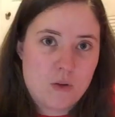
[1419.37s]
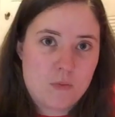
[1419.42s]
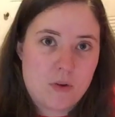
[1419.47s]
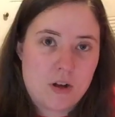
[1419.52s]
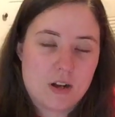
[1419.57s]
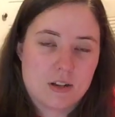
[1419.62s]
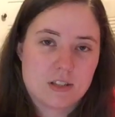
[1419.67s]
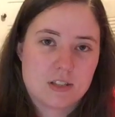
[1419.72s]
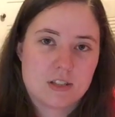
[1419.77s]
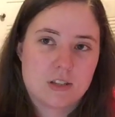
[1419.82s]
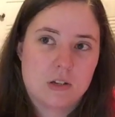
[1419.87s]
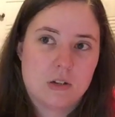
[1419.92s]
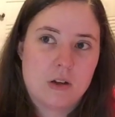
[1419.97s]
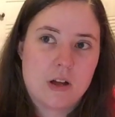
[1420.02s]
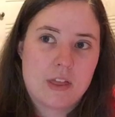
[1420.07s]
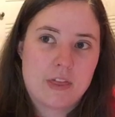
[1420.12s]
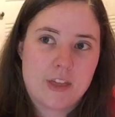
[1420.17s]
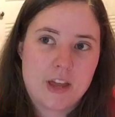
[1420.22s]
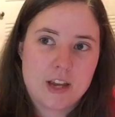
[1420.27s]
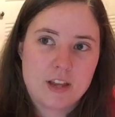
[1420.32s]
box. So I
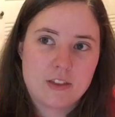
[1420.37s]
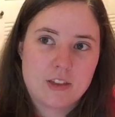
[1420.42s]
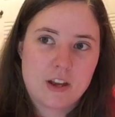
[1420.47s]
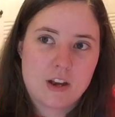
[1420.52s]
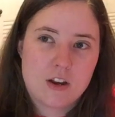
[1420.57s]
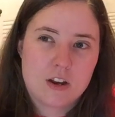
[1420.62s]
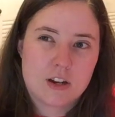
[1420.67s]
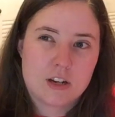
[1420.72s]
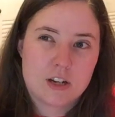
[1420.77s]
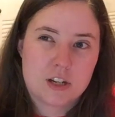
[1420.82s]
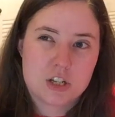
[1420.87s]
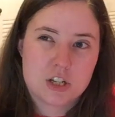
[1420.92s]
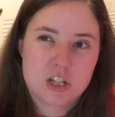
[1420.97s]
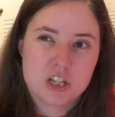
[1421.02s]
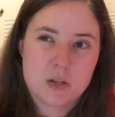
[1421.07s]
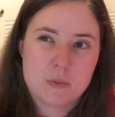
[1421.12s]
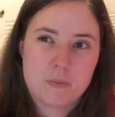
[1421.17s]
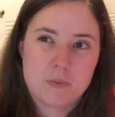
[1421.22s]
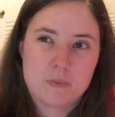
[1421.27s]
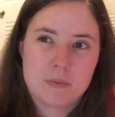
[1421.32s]
think they are going to
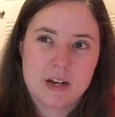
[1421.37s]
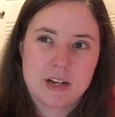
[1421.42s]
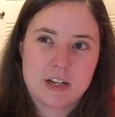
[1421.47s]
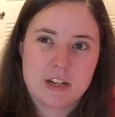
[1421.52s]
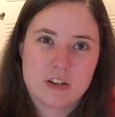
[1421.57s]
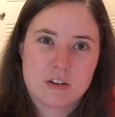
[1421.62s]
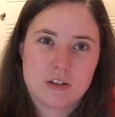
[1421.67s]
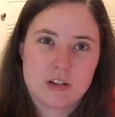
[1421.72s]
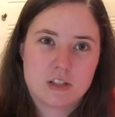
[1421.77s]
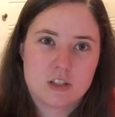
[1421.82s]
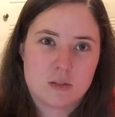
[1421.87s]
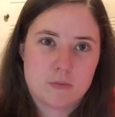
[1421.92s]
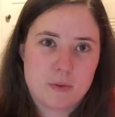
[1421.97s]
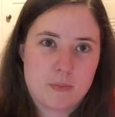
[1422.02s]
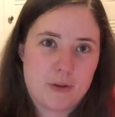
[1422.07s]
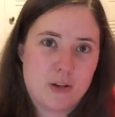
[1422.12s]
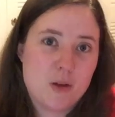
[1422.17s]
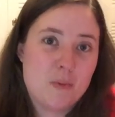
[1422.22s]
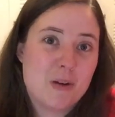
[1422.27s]
ship my Knit Crate to my P.O.